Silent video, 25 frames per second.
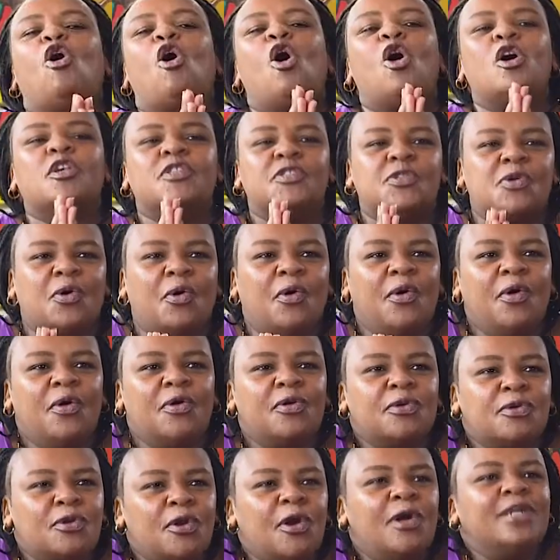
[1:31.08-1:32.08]
Also,
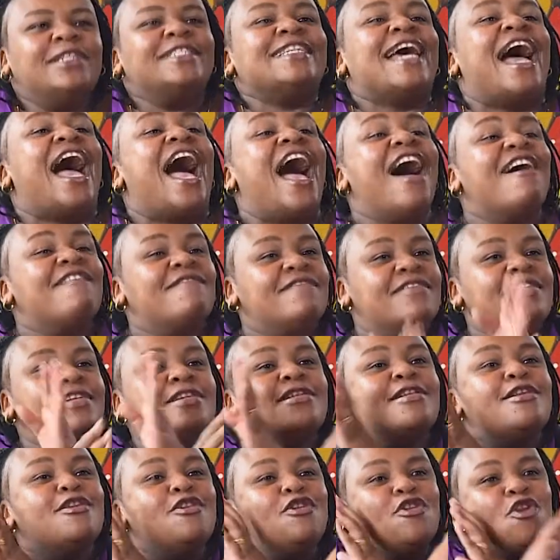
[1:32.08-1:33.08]
not
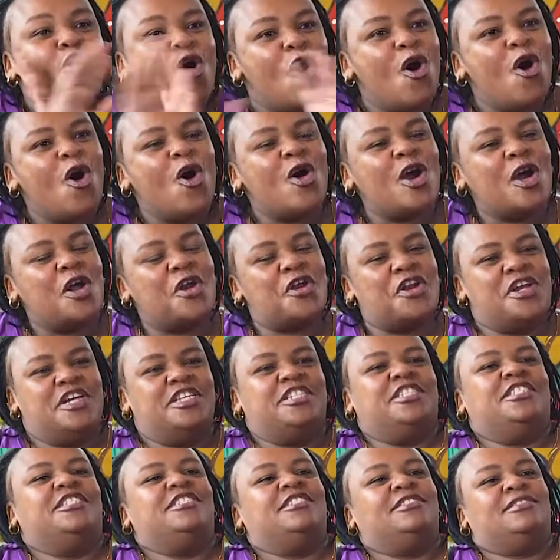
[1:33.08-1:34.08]
having no
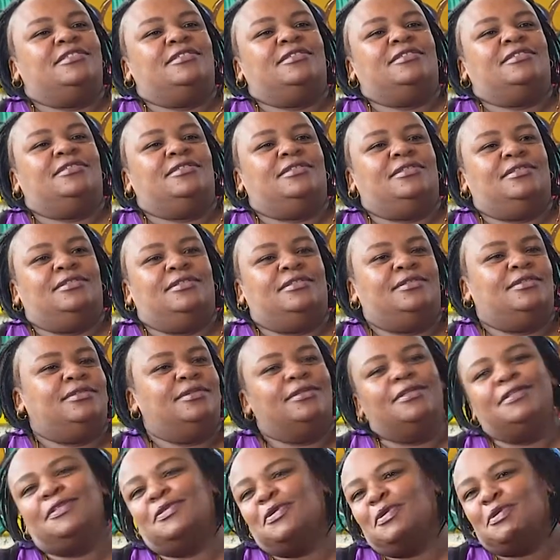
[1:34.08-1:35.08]
credit
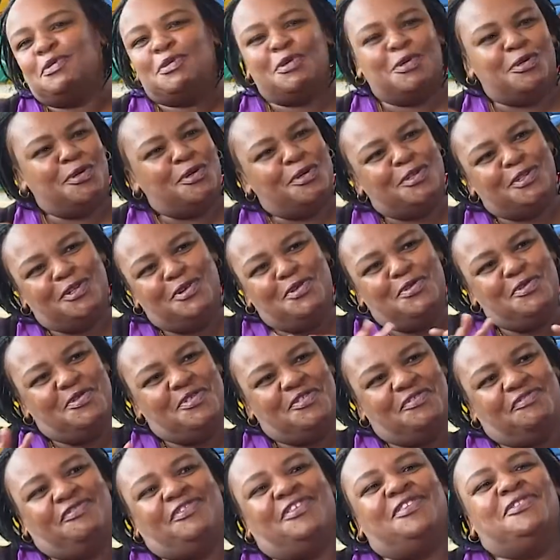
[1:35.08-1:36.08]
is also not
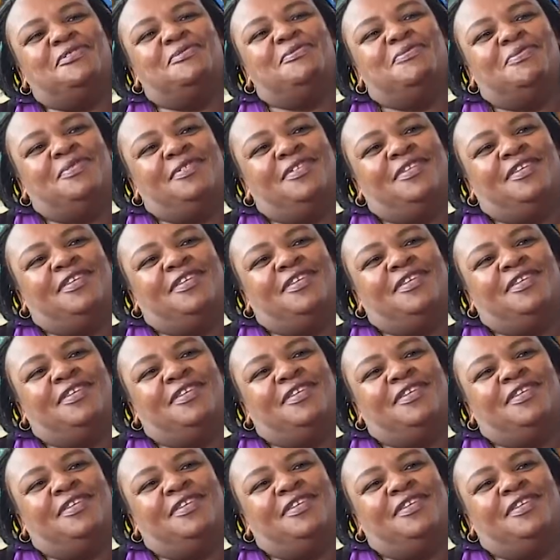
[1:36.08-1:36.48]
good for you.